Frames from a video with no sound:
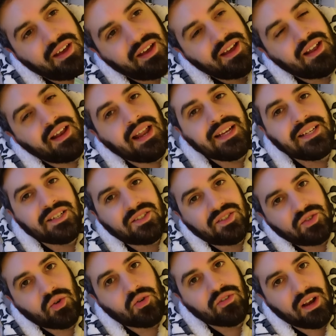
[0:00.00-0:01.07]
a lighter
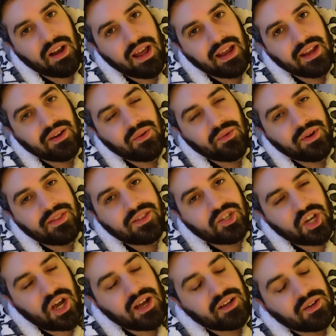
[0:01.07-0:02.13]
storyline with
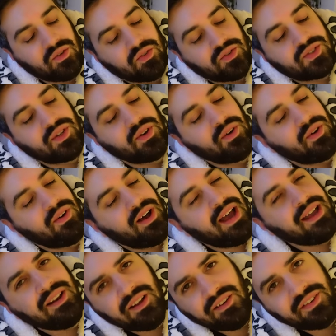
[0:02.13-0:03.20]
Django. So
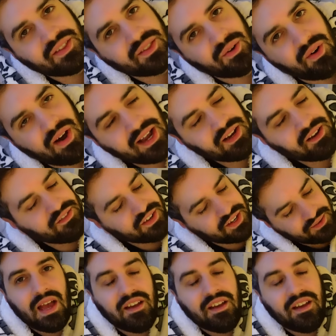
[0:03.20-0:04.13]
I love it though. I love it.